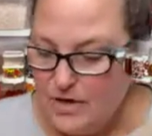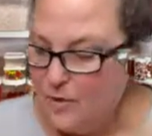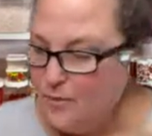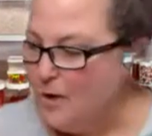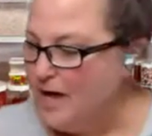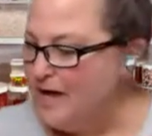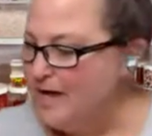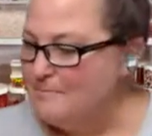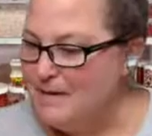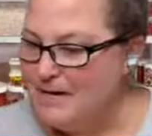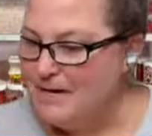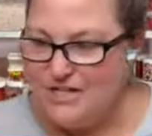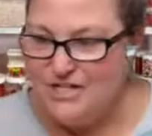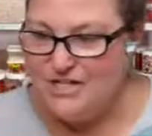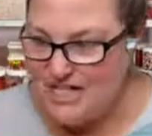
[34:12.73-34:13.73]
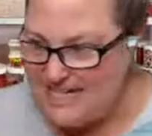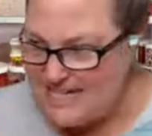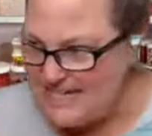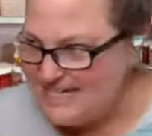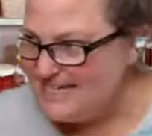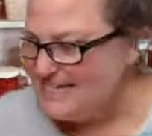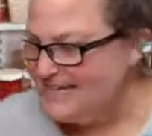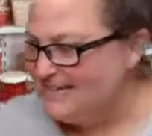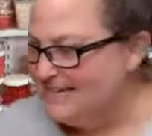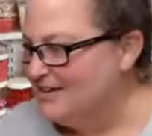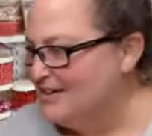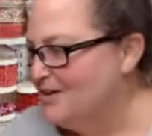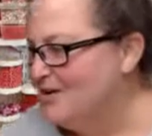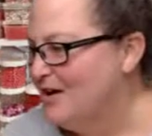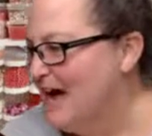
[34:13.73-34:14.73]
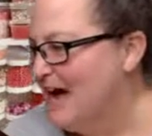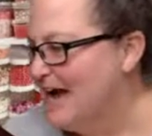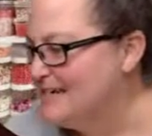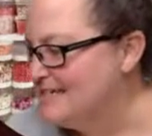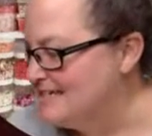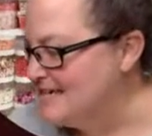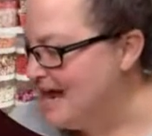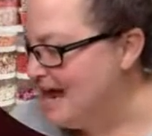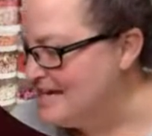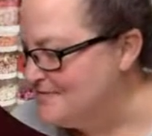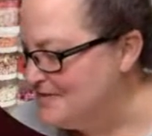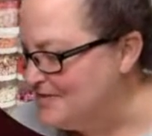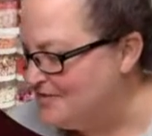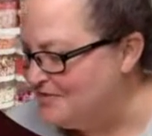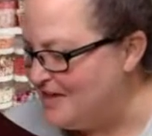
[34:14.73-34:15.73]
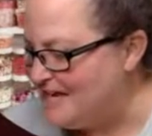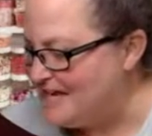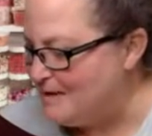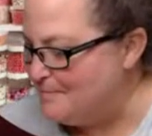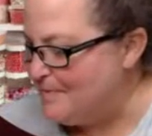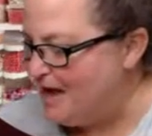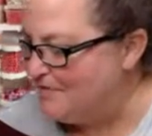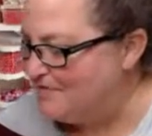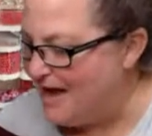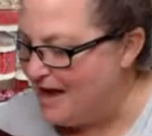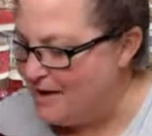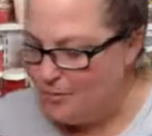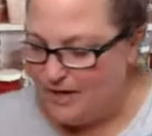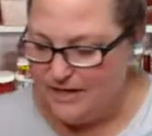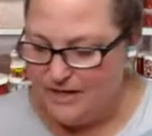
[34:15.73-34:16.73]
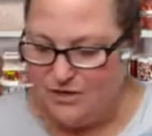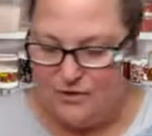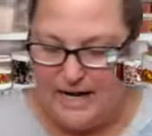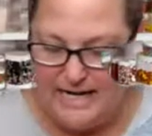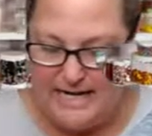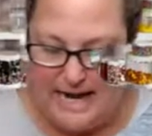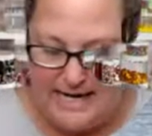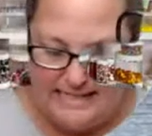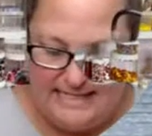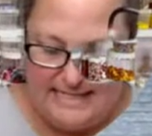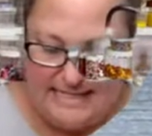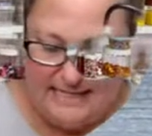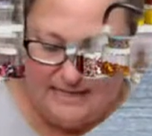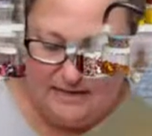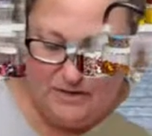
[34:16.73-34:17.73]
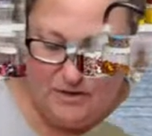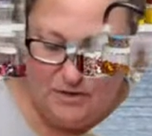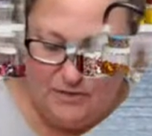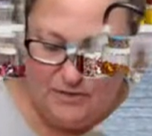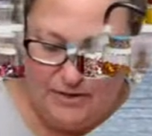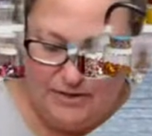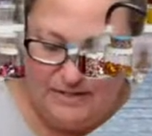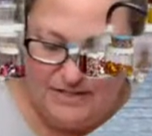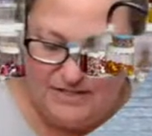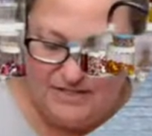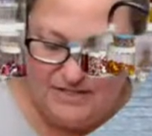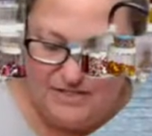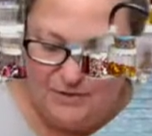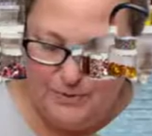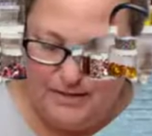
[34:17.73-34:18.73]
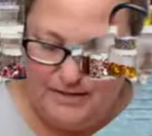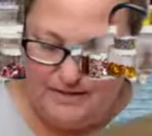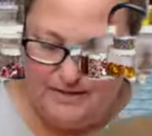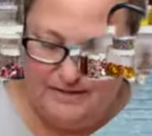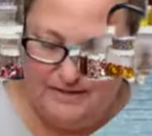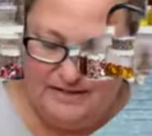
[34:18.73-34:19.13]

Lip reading: what, Mary Jean? I did not even think about that. What a great idea. Hold on. Let's do it.